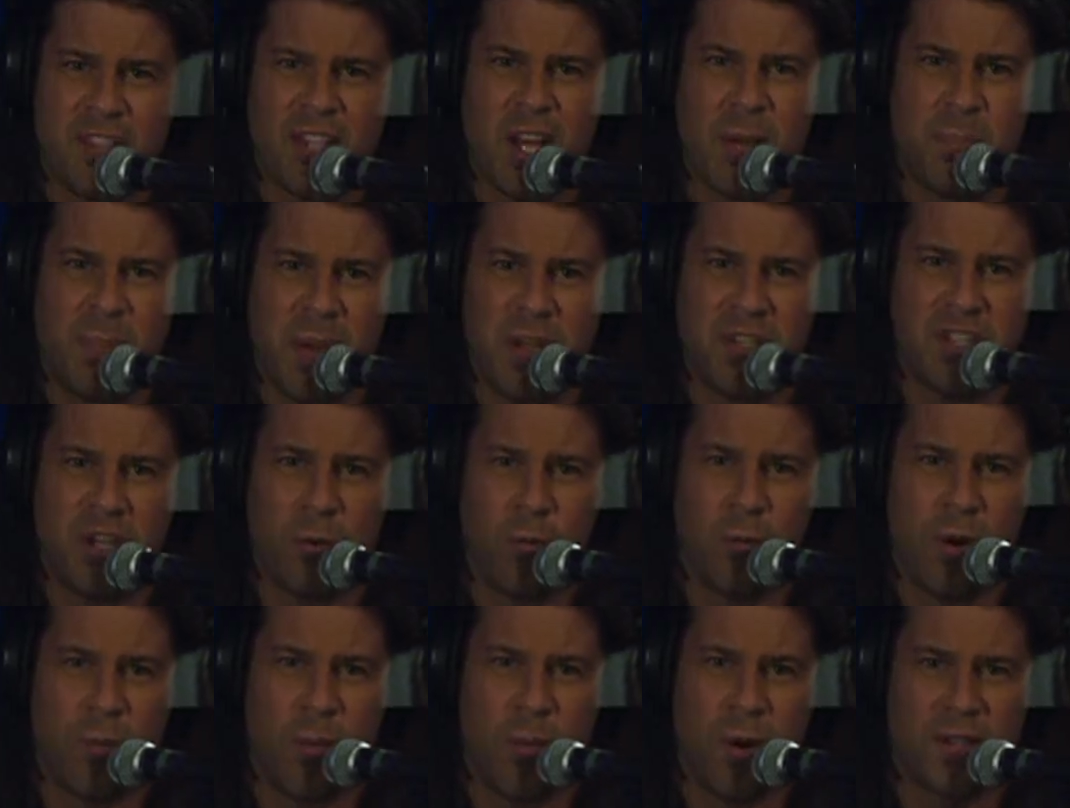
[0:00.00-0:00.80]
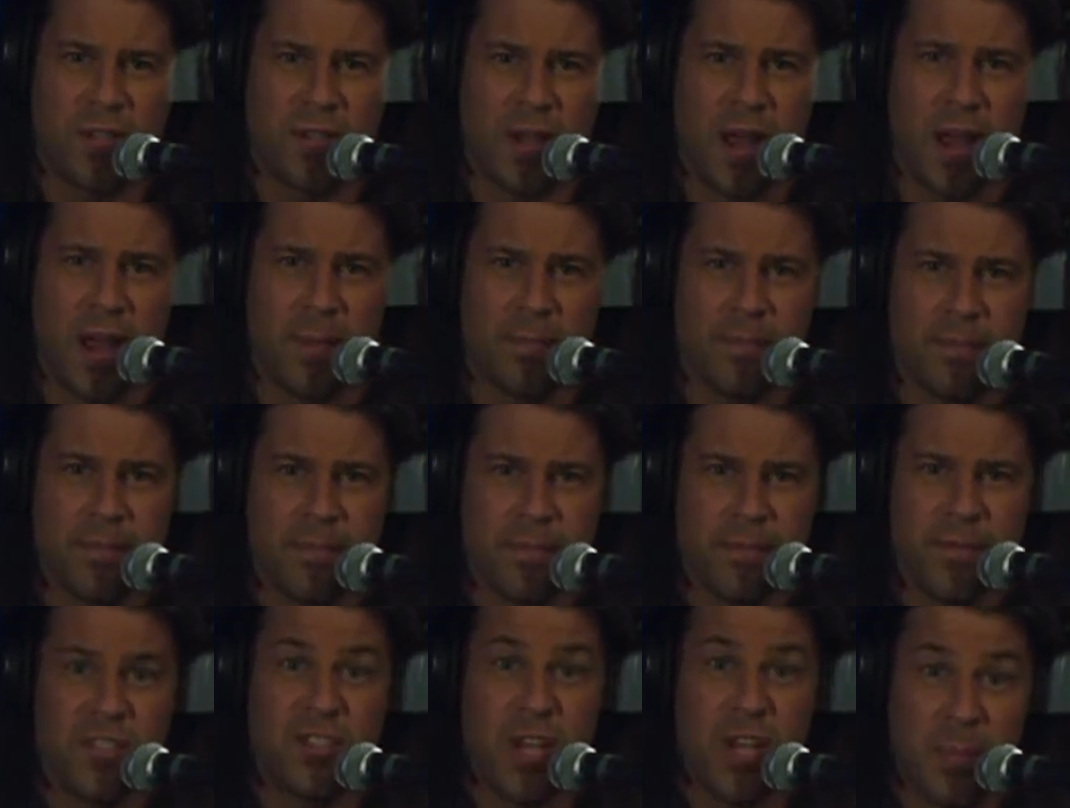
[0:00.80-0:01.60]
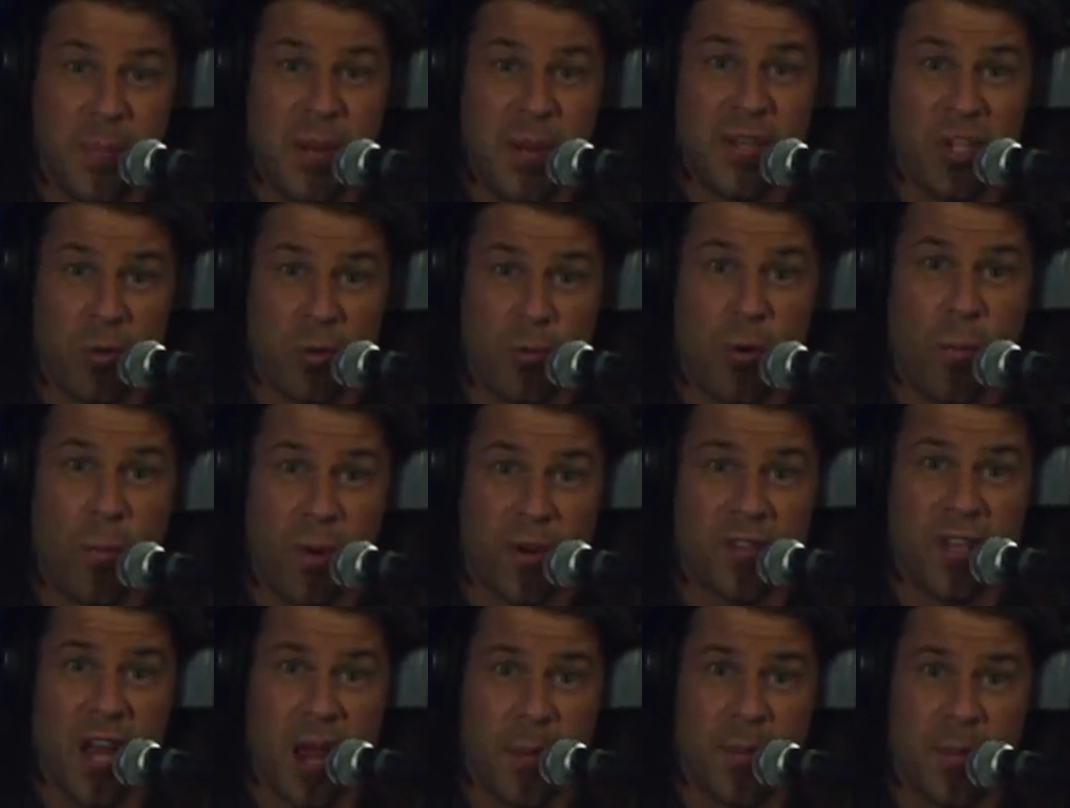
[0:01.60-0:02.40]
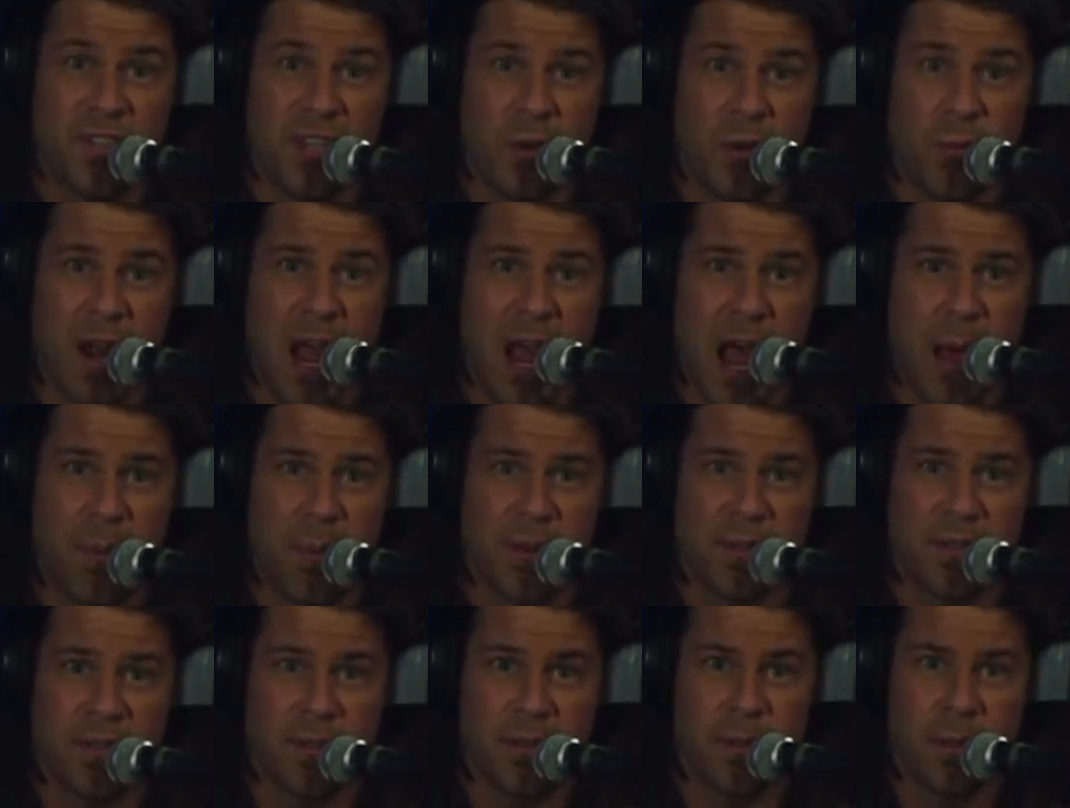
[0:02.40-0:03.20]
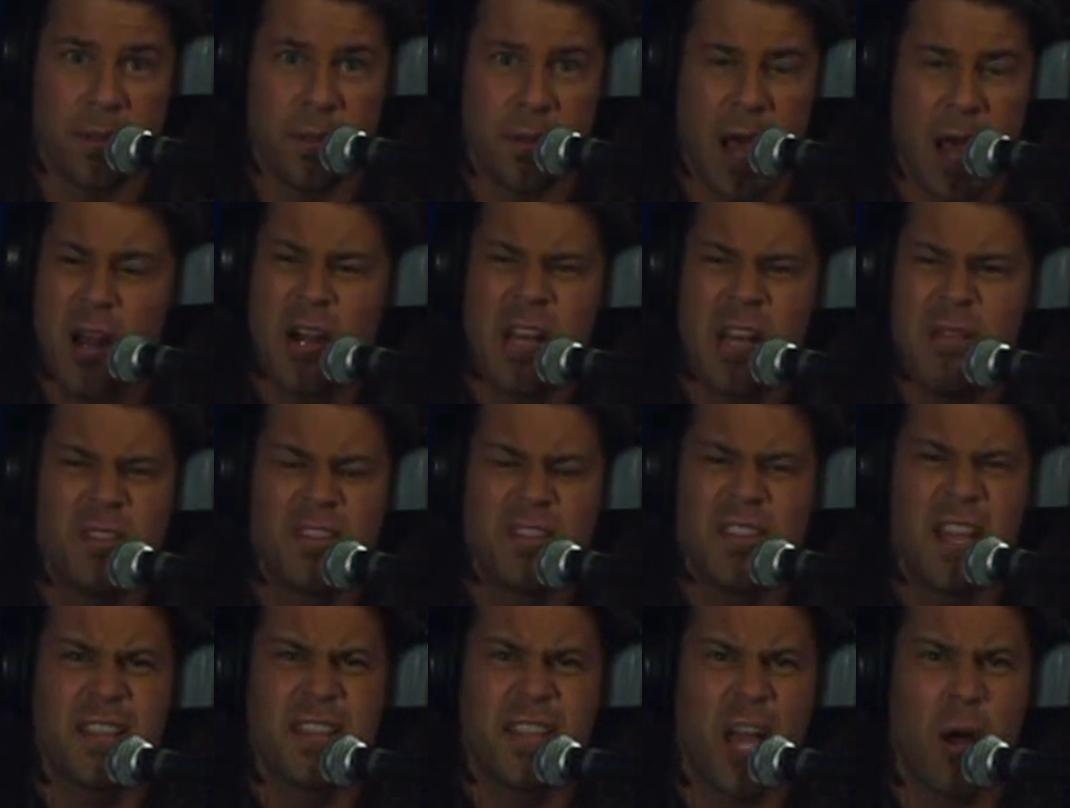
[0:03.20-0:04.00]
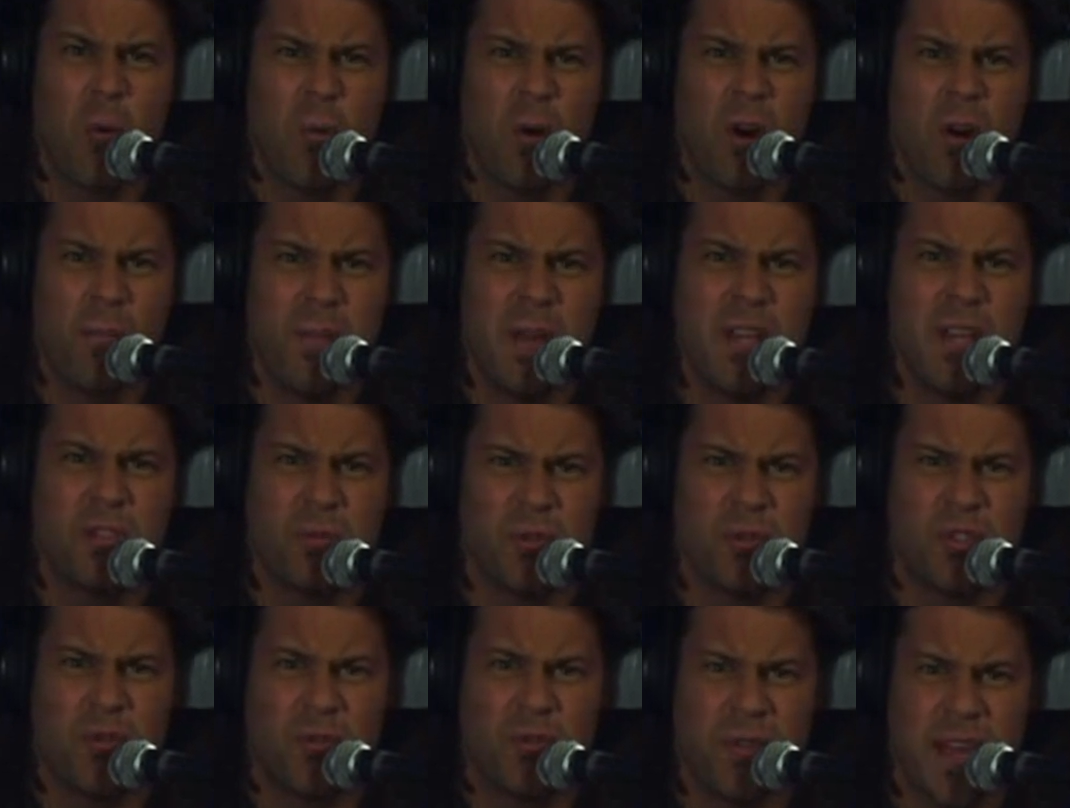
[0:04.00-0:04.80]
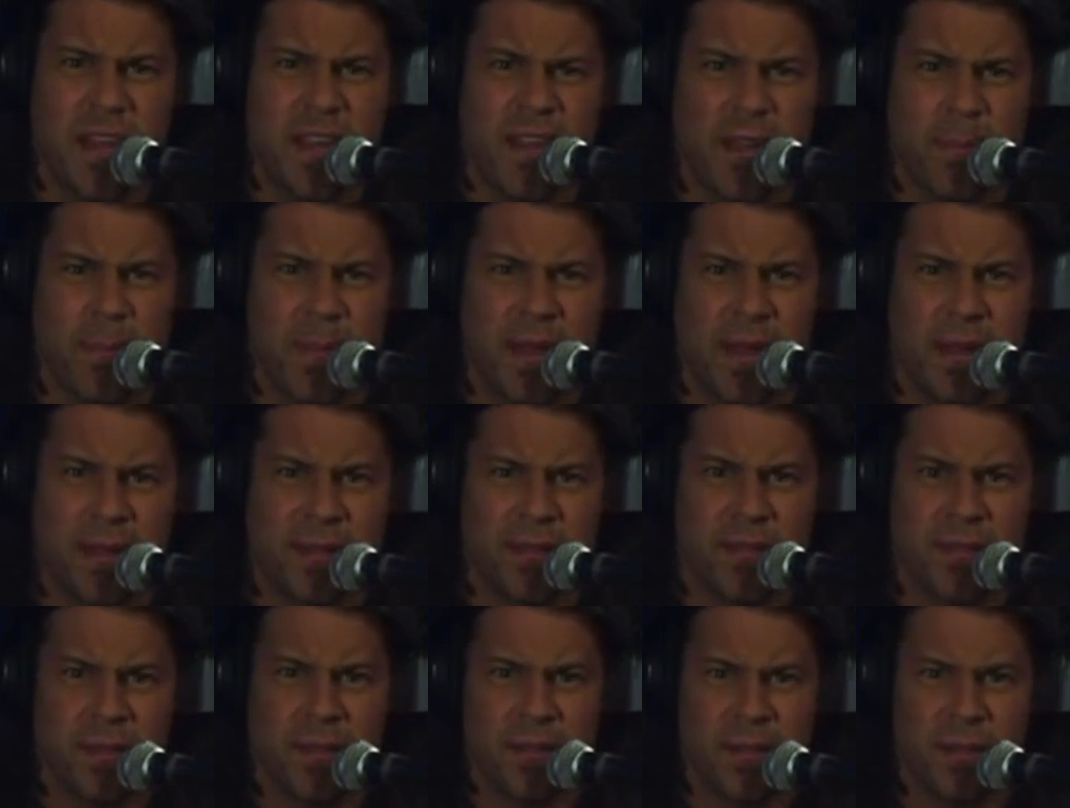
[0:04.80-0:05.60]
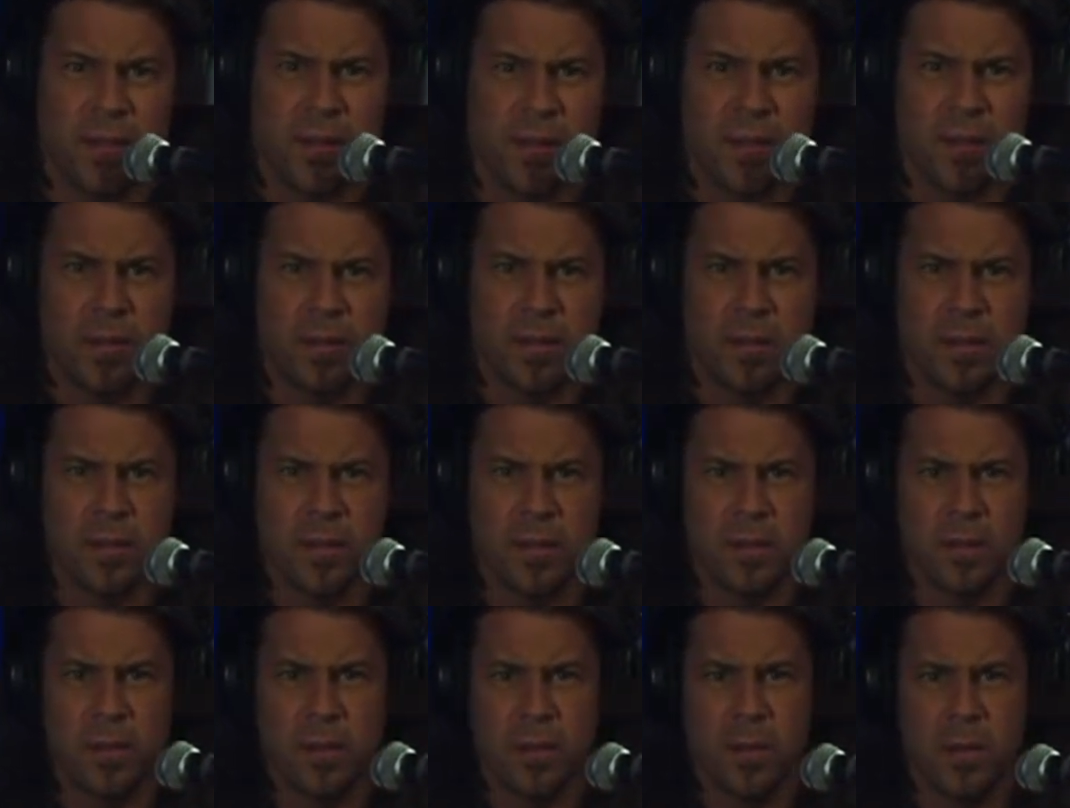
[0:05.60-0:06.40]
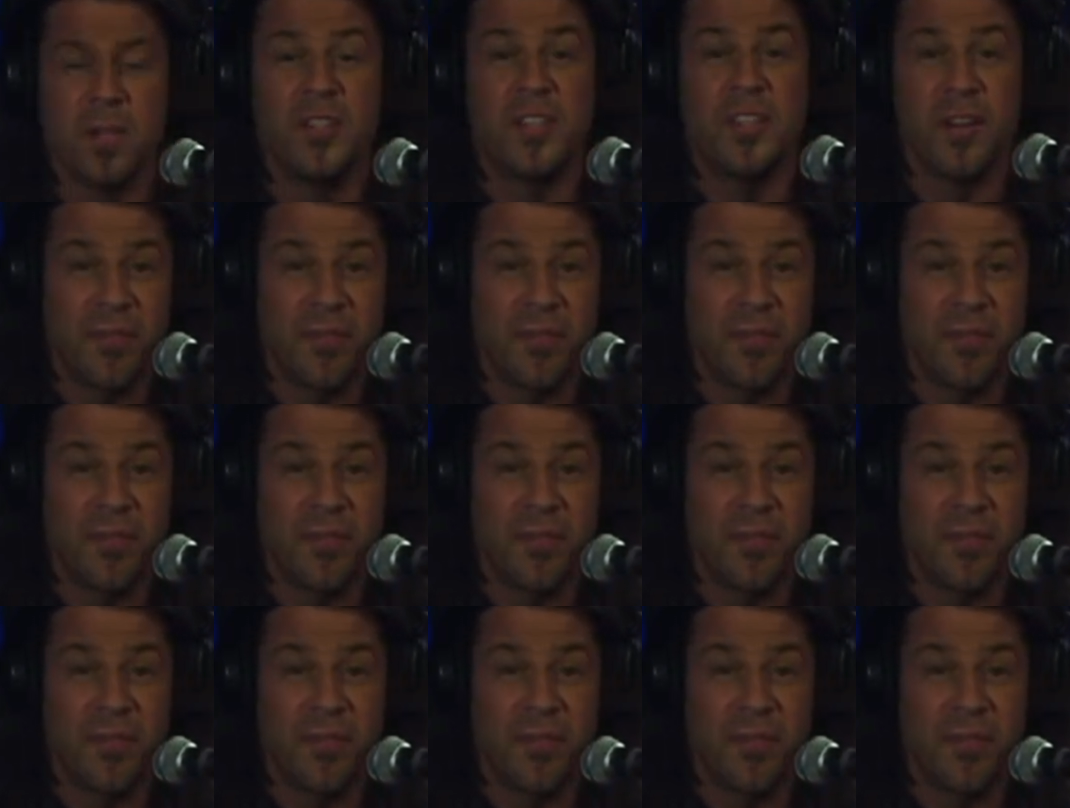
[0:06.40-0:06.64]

Say pitchy one more time. Say pitchy one more time and see what happens. I don't even think that word means what you think it means. It means pitchy.